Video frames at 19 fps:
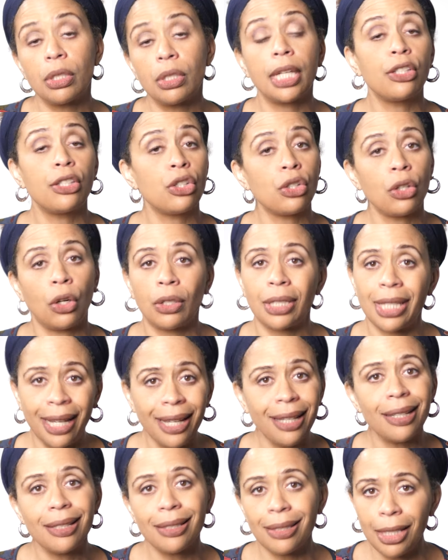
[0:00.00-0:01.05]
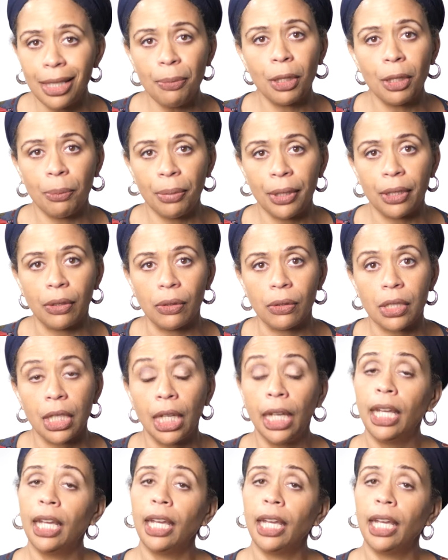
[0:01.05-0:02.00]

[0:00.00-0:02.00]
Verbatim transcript: they start taking sleeping pills.